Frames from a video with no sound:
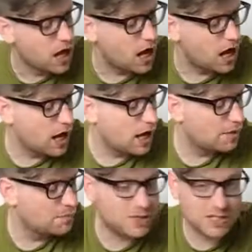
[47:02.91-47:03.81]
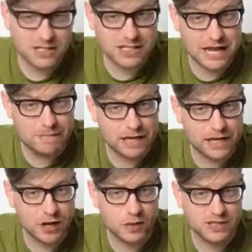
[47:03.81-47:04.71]
So just let me
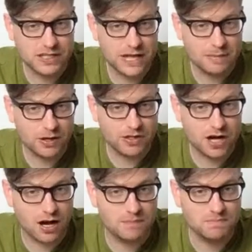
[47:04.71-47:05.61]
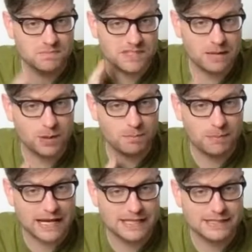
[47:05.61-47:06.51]
know to keep me on time, to keep me on
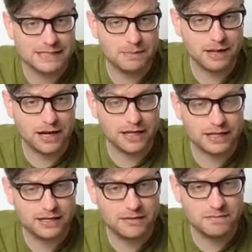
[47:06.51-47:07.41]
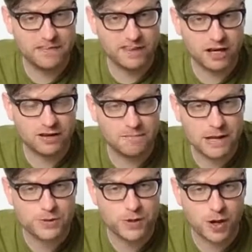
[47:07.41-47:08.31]
pace. It's a bit like think of it like a
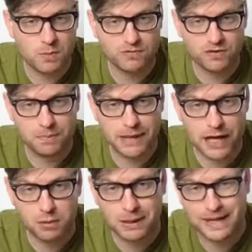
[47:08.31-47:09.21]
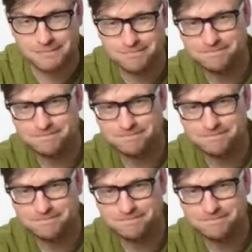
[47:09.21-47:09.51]
metronome for a piano player.